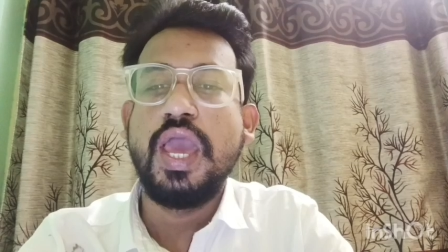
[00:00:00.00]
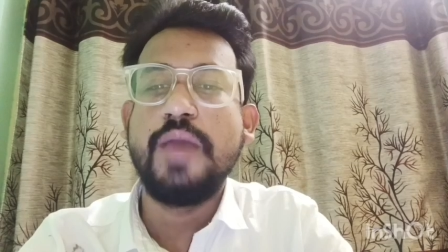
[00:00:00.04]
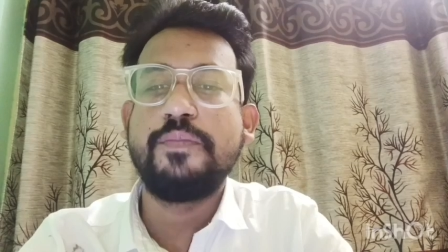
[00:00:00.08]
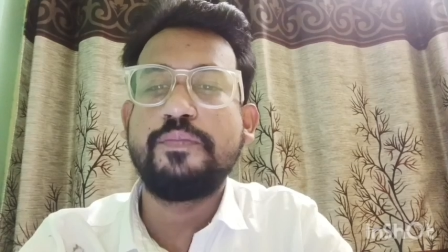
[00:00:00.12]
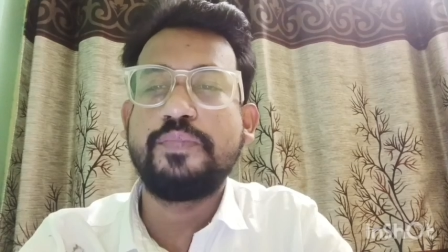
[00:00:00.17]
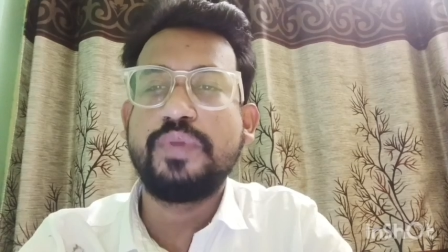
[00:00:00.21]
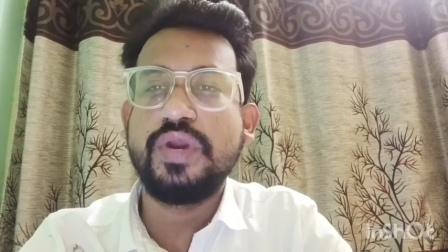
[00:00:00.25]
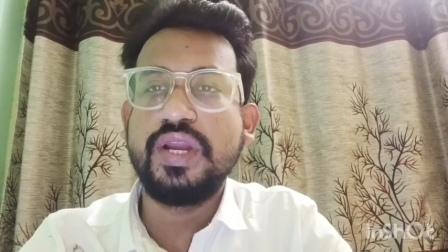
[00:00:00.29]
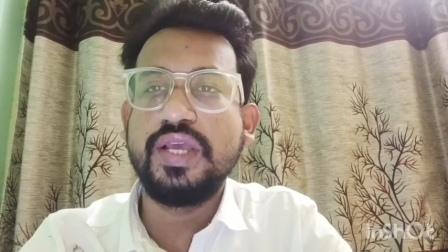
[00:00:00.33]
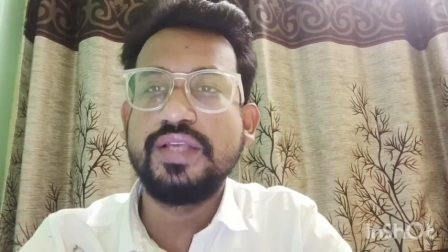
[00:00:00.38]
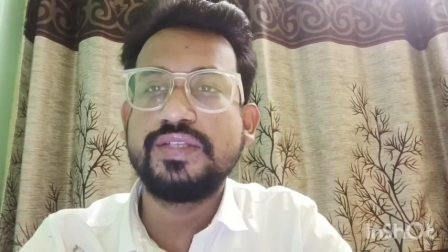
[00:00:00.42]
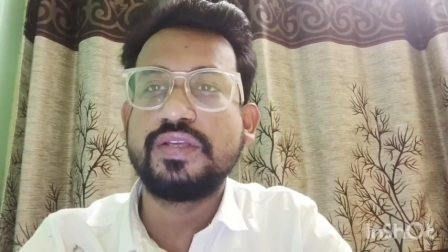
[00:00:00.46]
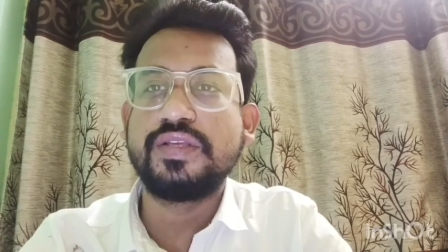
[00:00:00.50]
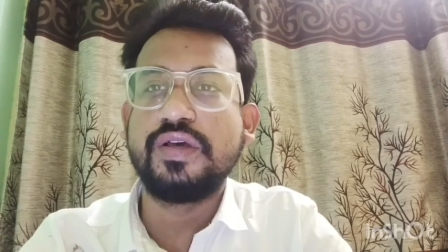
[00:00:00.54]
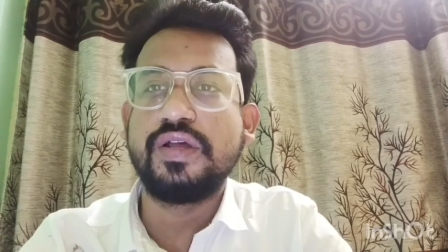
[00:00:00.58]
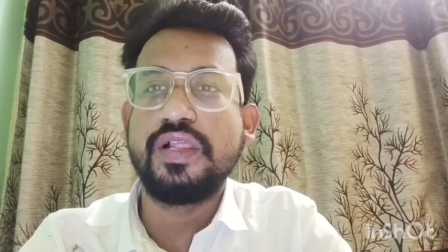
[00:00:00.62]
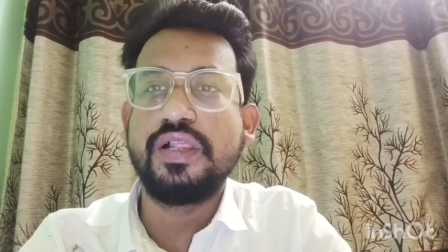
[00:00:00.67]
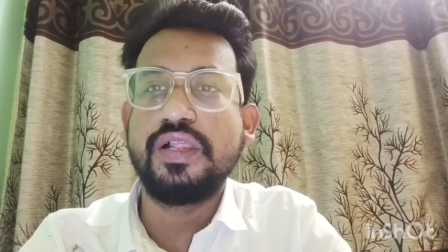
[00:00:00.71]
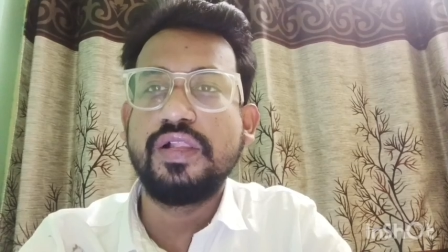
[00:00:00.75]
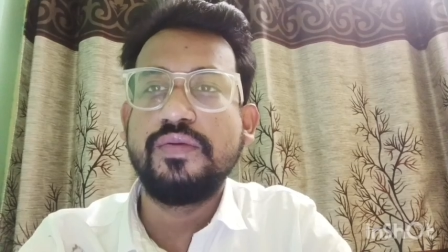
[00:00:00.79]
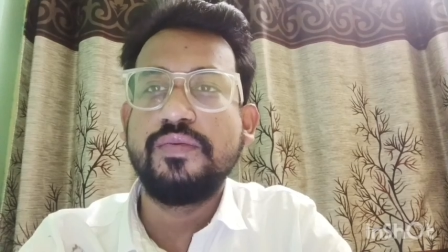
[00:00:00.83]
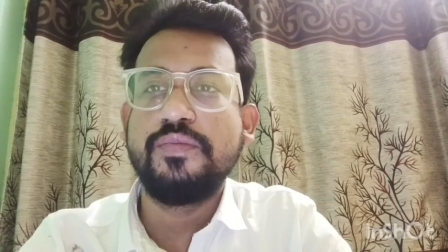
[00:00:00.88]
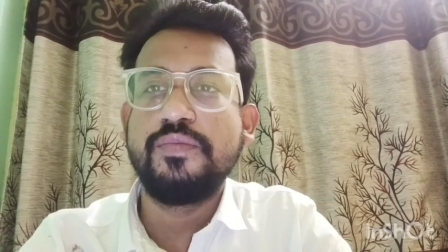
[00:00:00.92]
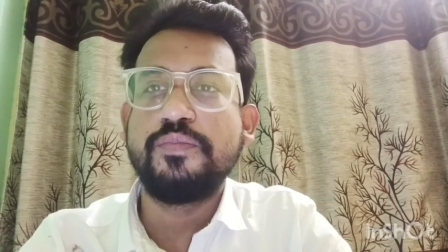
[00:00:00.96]

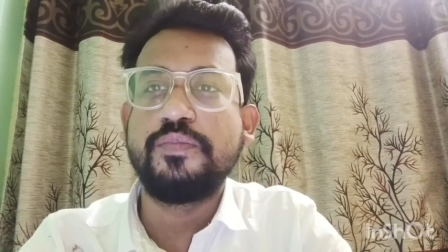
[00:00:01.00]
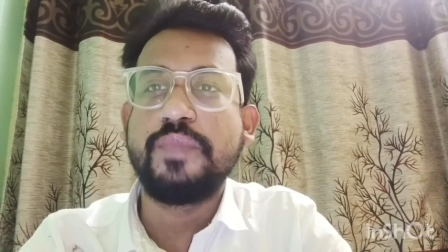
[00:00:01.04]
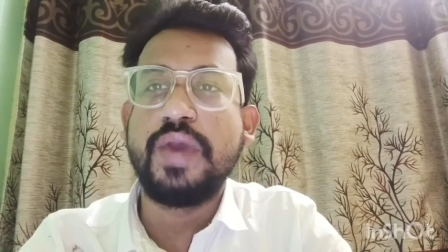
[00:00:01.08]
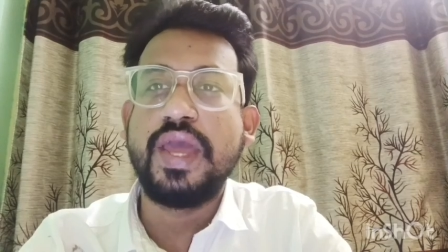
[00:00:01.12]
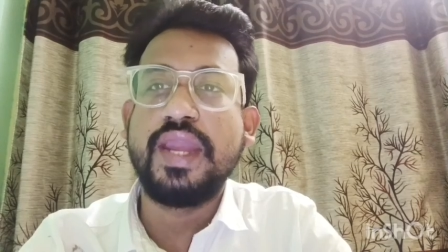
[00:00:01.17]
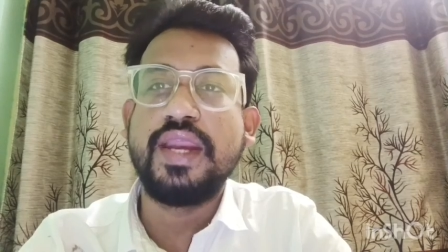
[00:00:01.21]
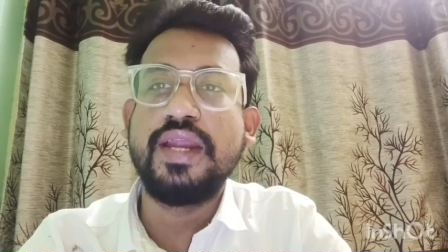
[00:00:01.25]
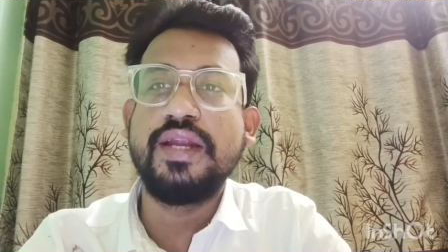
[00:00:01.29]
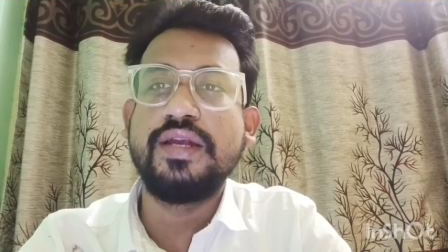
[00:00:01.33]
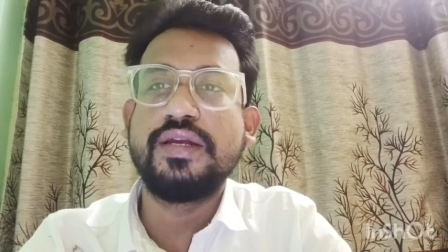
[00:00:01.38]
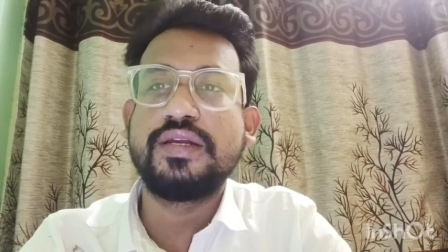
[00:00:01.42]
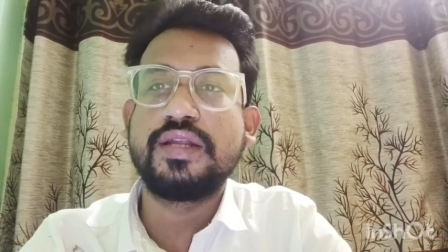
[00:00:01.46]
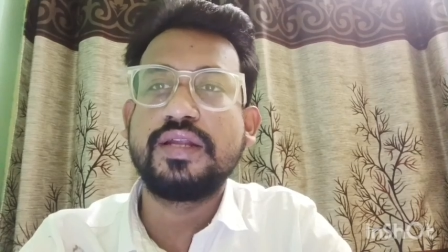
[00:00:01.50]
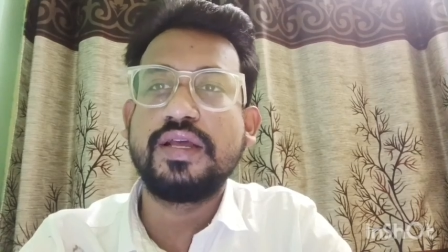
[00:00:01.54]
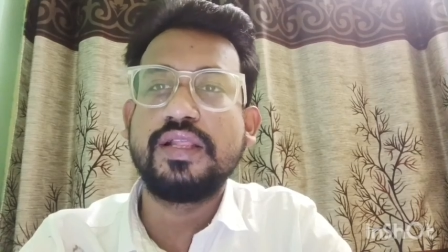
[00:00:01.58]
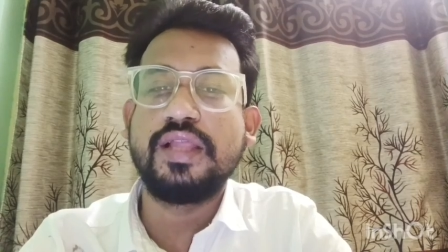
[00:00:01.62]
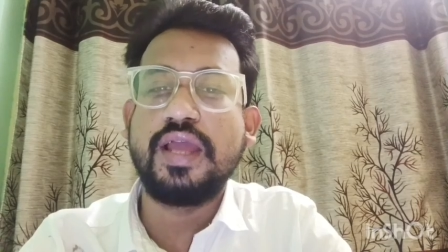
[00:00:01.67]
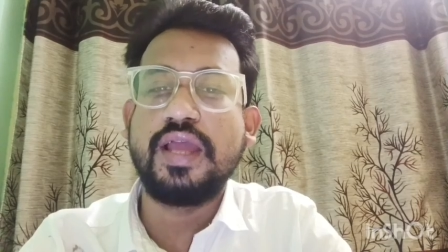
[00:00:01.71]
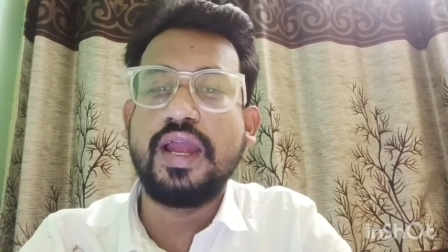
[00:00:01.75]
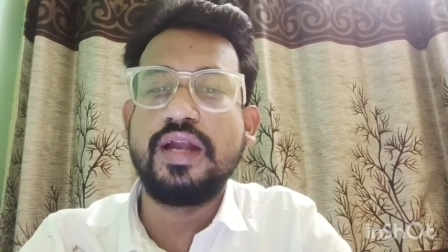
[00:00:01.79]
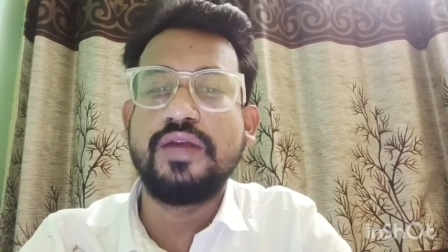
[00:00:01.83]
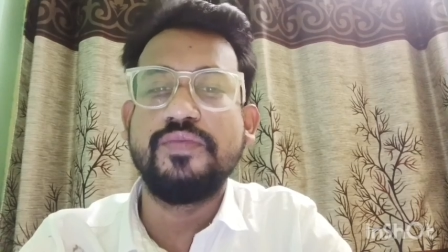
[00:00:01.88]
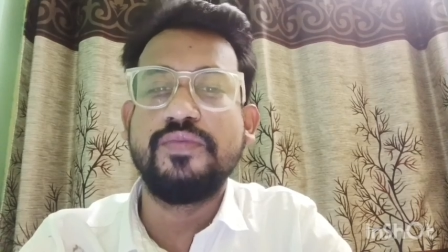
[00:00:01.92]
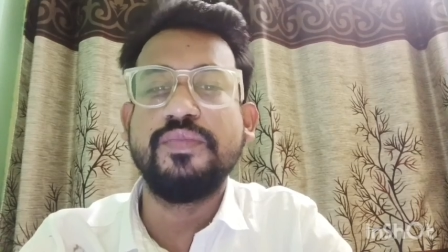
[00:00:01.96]
Apresol
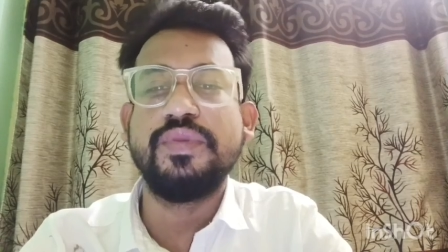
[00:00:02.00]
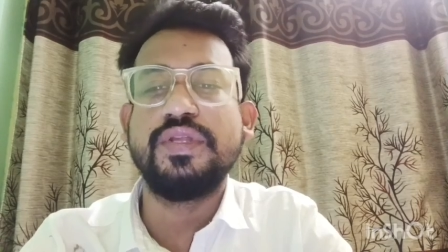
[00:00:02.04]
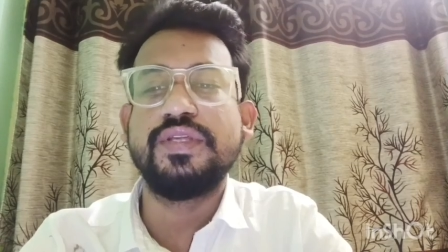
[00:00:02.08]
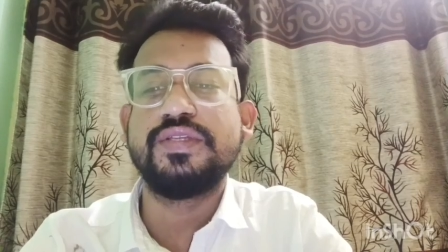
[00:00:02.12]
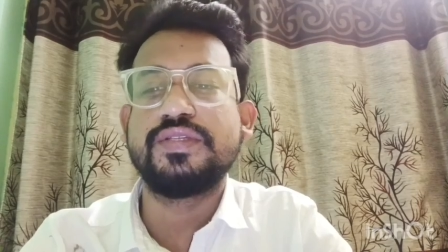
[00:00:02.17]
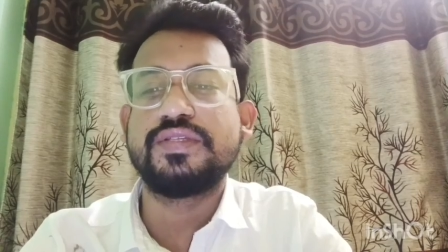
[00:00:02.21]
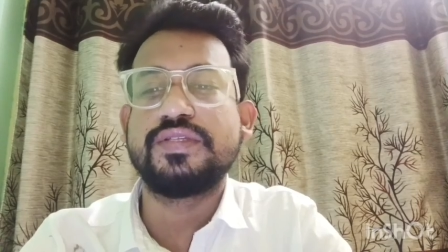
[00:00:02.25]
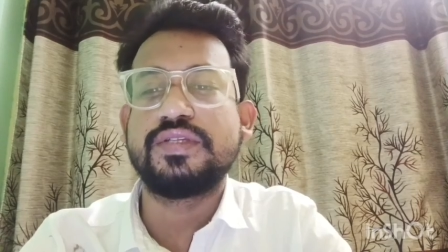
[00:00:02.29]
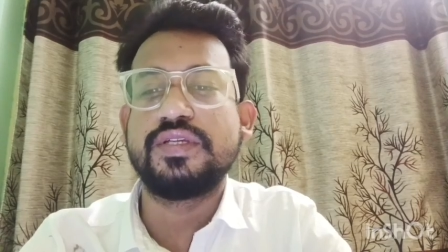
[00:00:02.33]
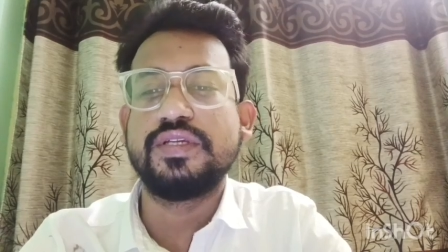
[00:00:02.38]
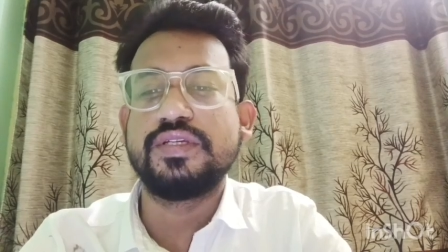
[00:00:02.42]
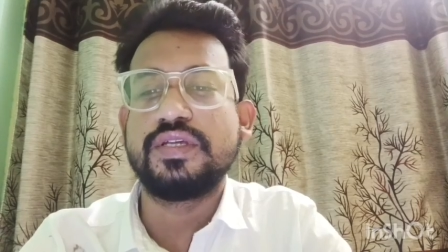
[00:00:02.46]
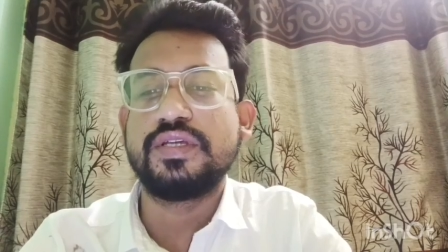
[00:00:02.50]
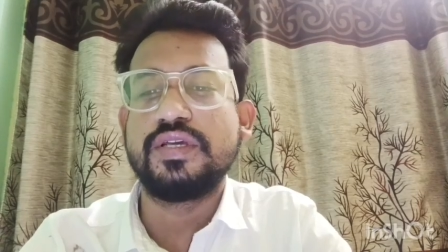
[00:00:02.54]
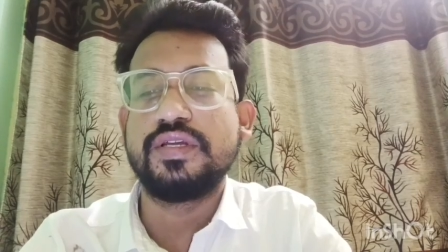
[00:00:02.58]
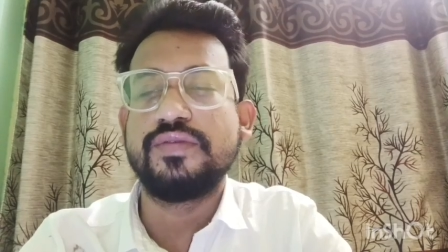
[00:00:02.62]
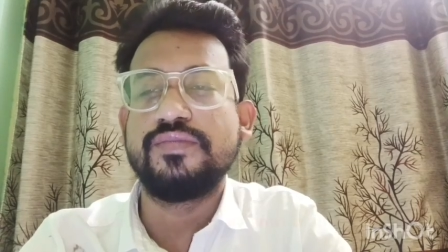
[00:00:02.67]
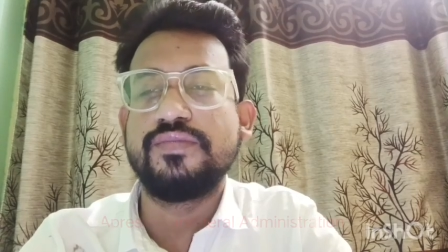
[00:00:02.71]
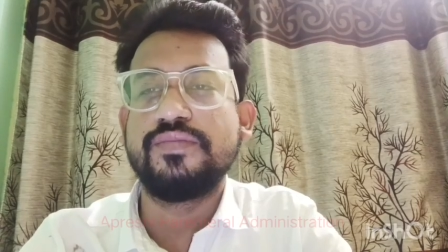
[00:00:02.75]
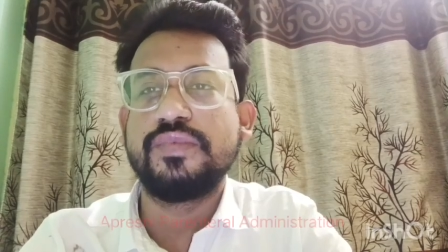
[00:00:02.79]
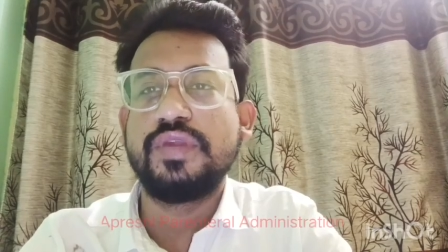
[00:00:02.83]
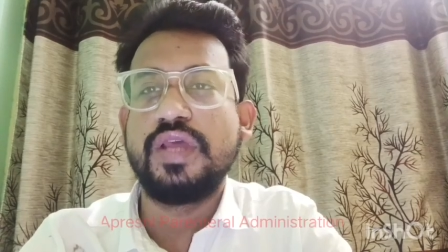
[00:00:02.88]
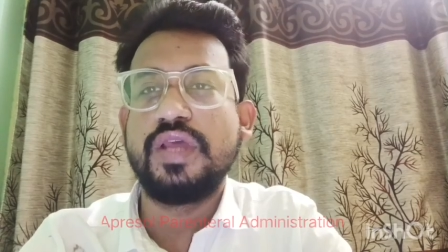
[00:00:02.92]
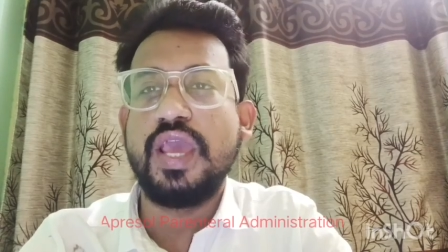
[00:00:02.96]
parenteral
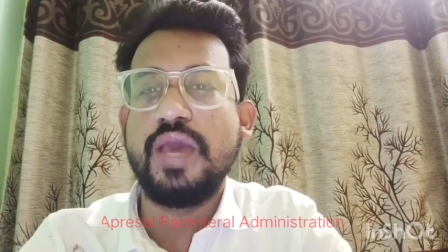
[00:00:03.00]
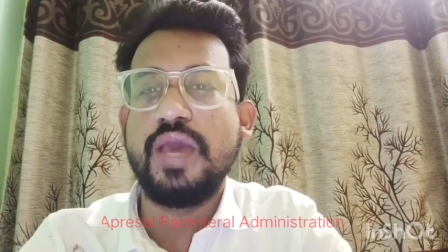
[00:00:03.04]
administration.